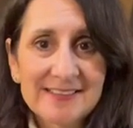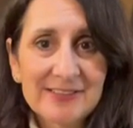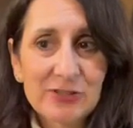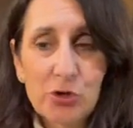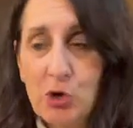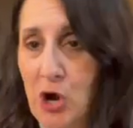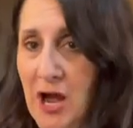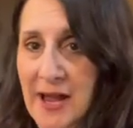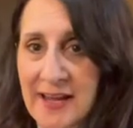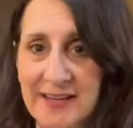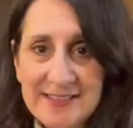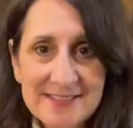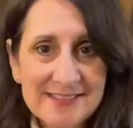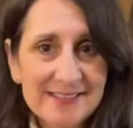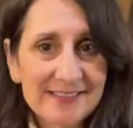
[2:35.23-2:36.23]
cry
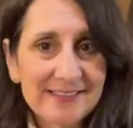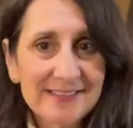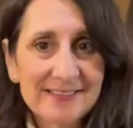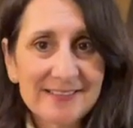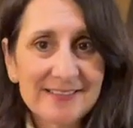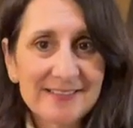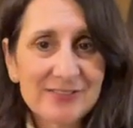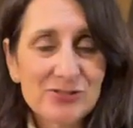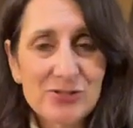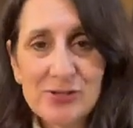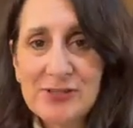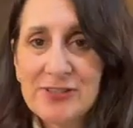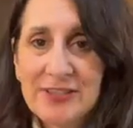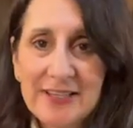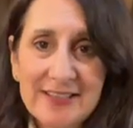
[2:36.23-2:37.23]
it,
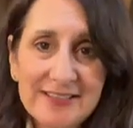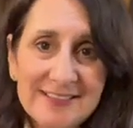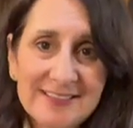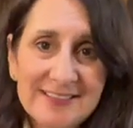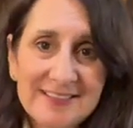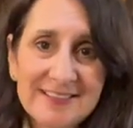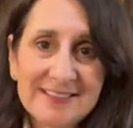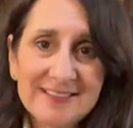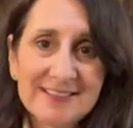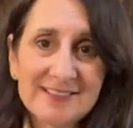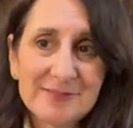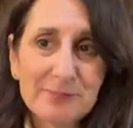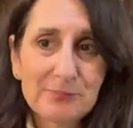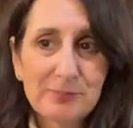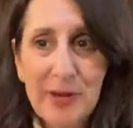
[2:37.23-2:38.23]
journal it,
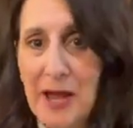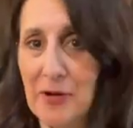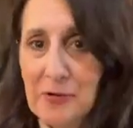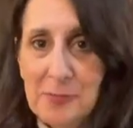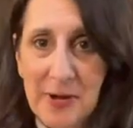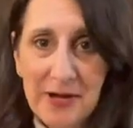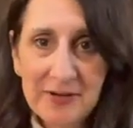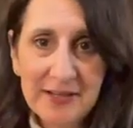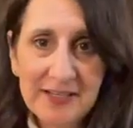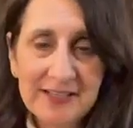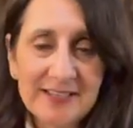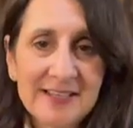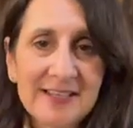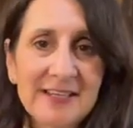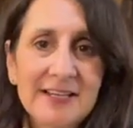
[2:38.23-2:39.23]
pout about it.
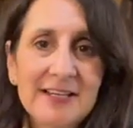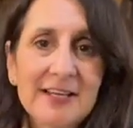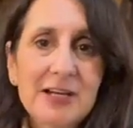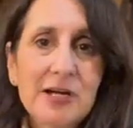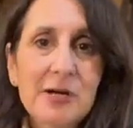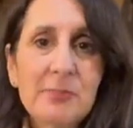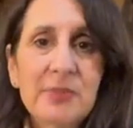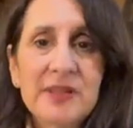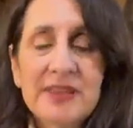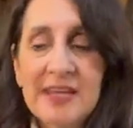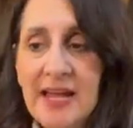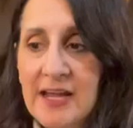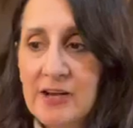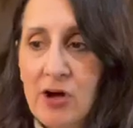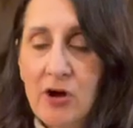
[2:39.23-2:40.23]
But
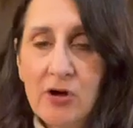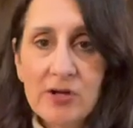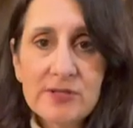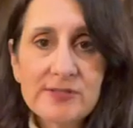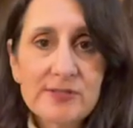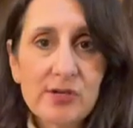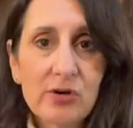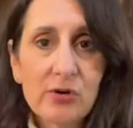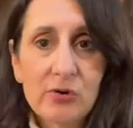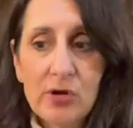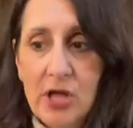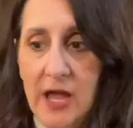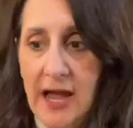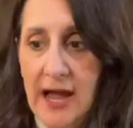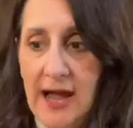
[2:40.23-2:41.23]
then also,
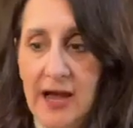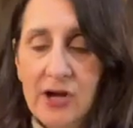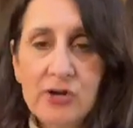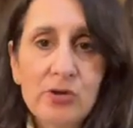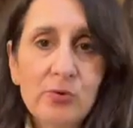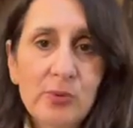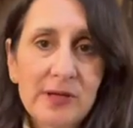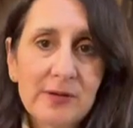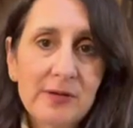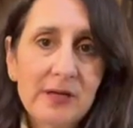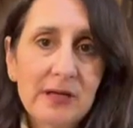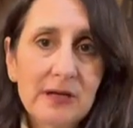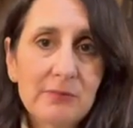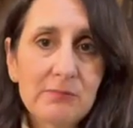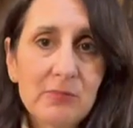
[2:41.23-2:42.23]
how do
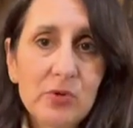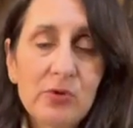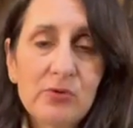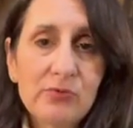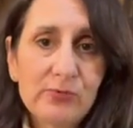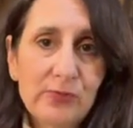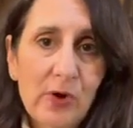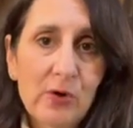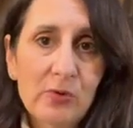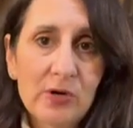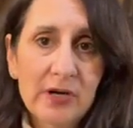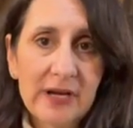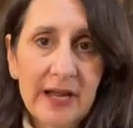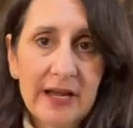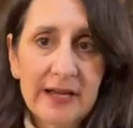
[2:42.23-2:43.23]
we move
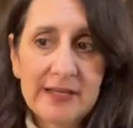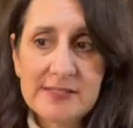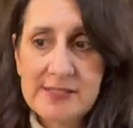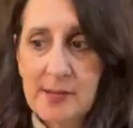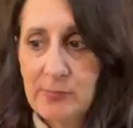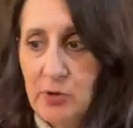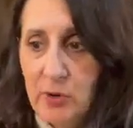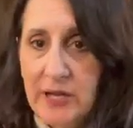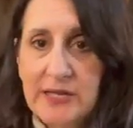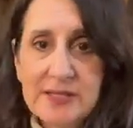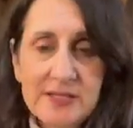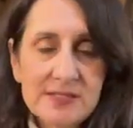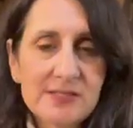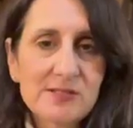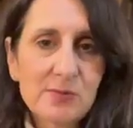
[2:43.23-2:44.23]
forward and accept, okay,
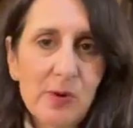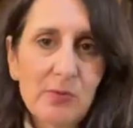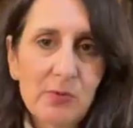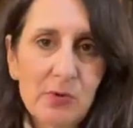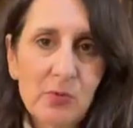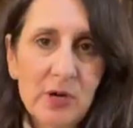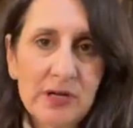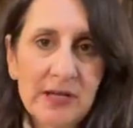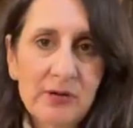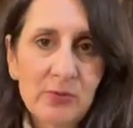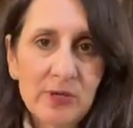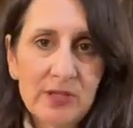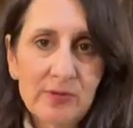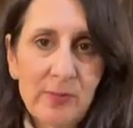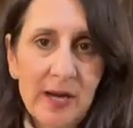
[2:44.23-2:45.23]
this is what we're working
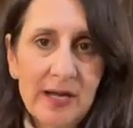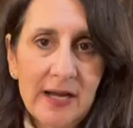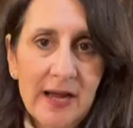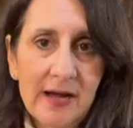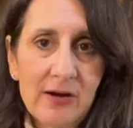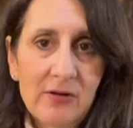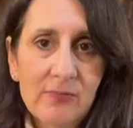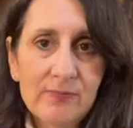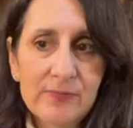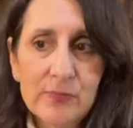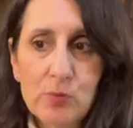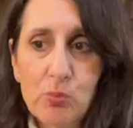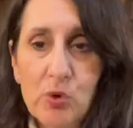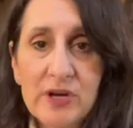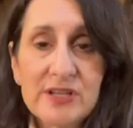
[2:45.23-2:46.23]
with right now.
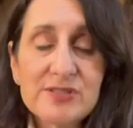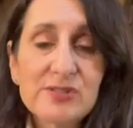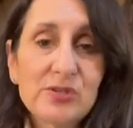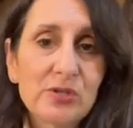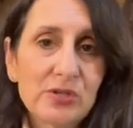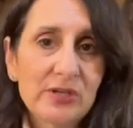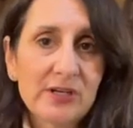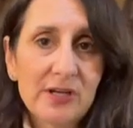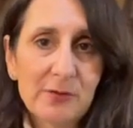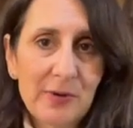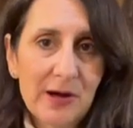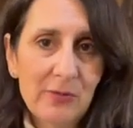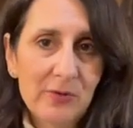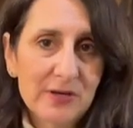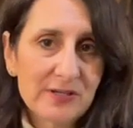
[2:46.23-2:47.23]
What is good
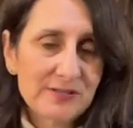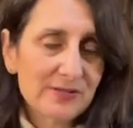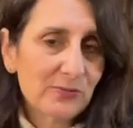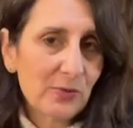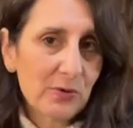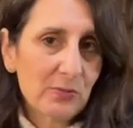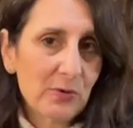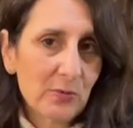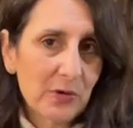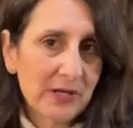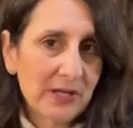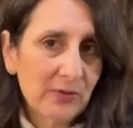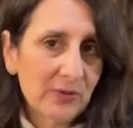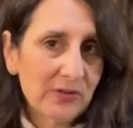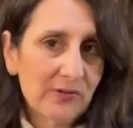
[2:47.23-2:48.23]
about what we're
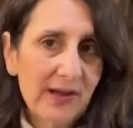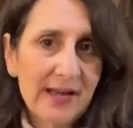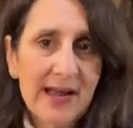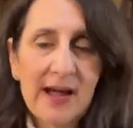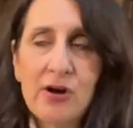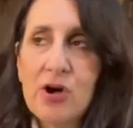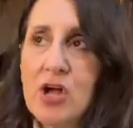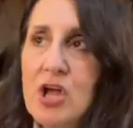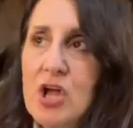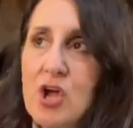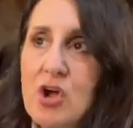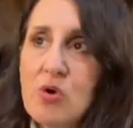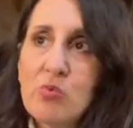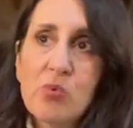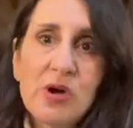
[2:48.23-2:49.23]
working with right now?
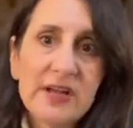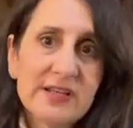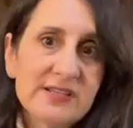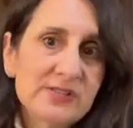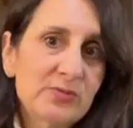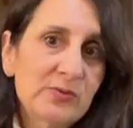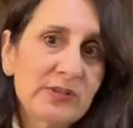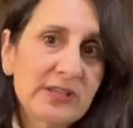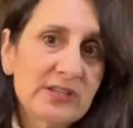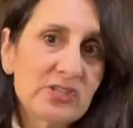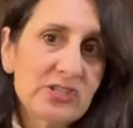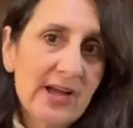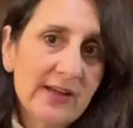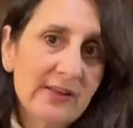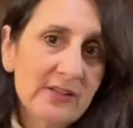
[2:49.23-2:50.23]
What is really
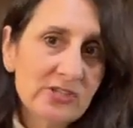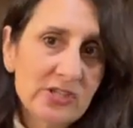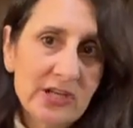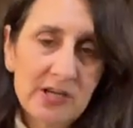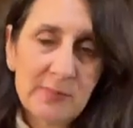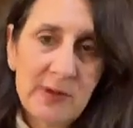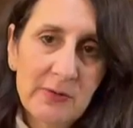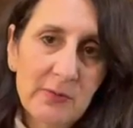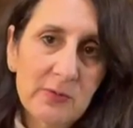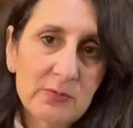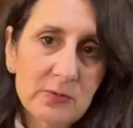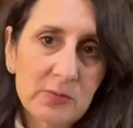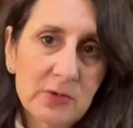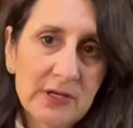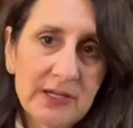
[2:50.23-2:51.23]
challenging about what
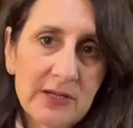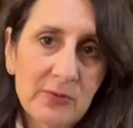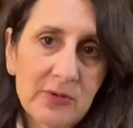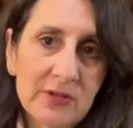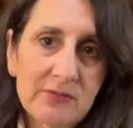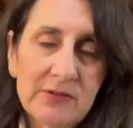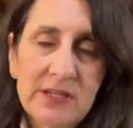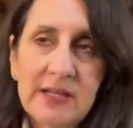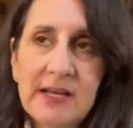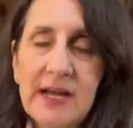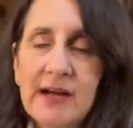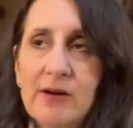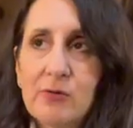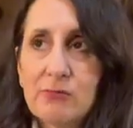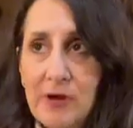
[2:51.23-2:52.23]
we're working with
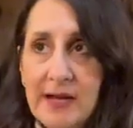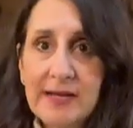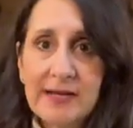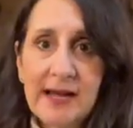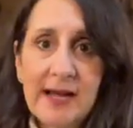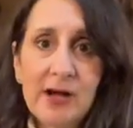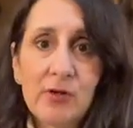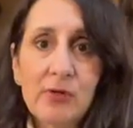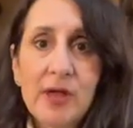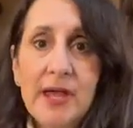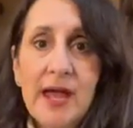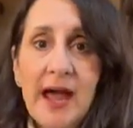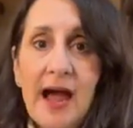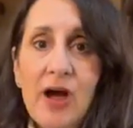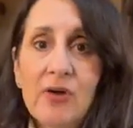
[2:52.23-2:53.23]
right now?
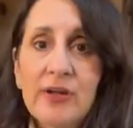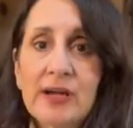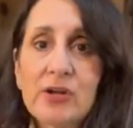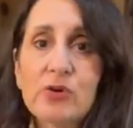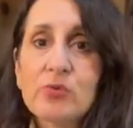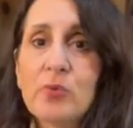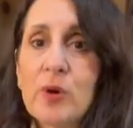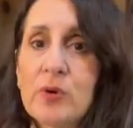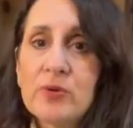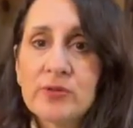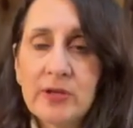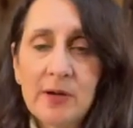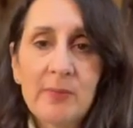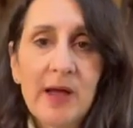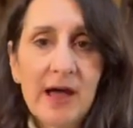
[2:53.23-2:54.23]
How can growth
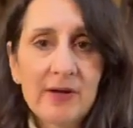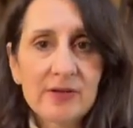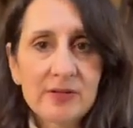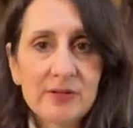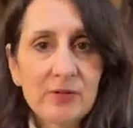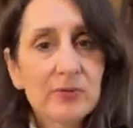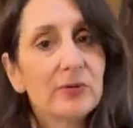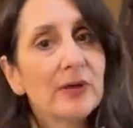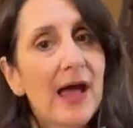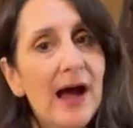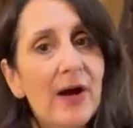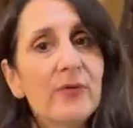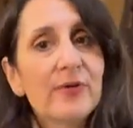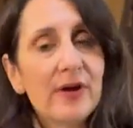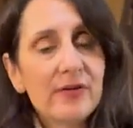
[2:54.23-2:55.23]
come out
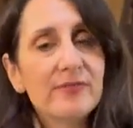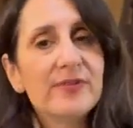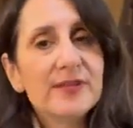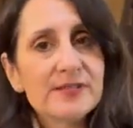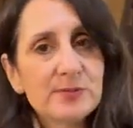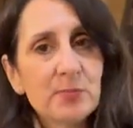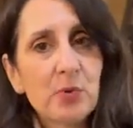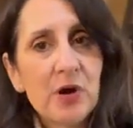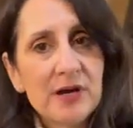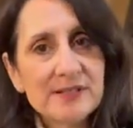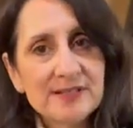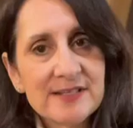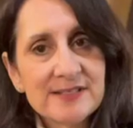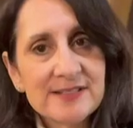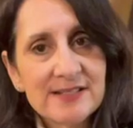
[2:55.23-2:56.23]
of this
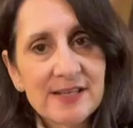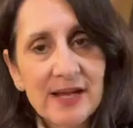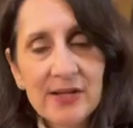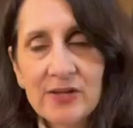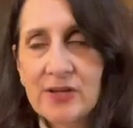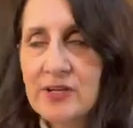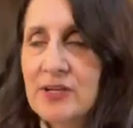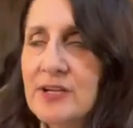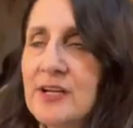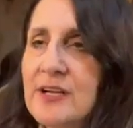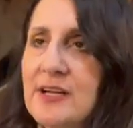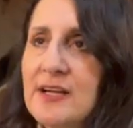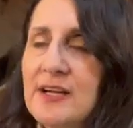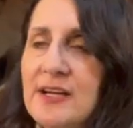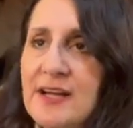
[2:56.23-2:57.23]
process together?
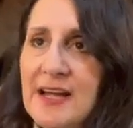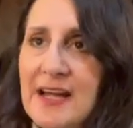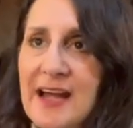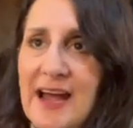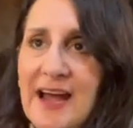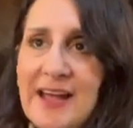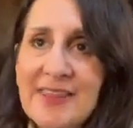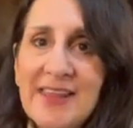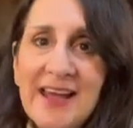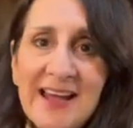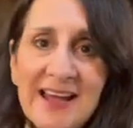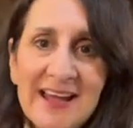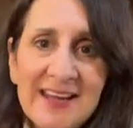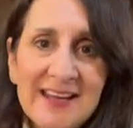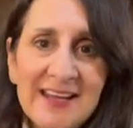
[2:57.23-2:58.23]
And
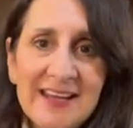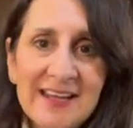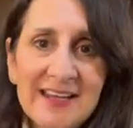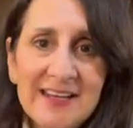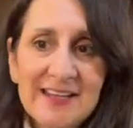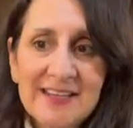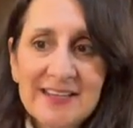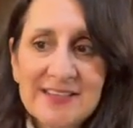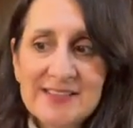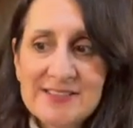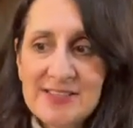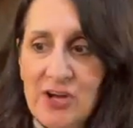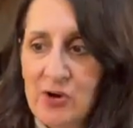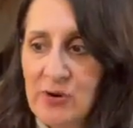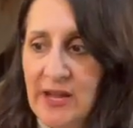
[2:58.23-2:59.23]
then it
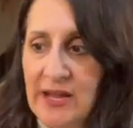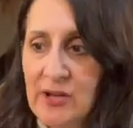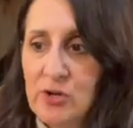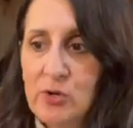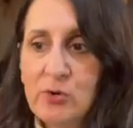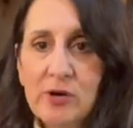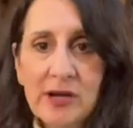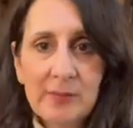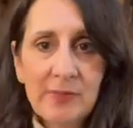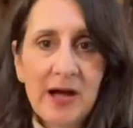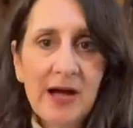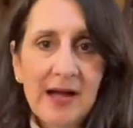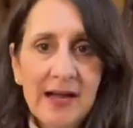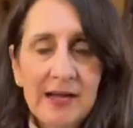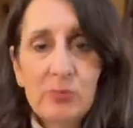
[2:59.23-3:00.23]
is, okay, who am
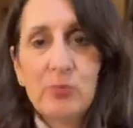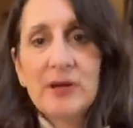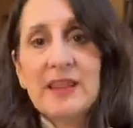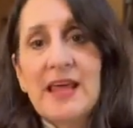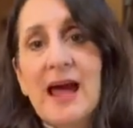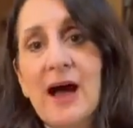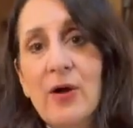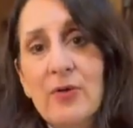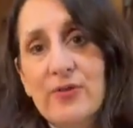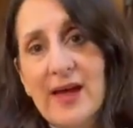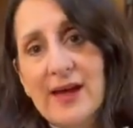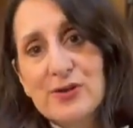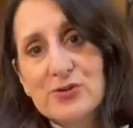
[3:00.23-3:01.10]
I without that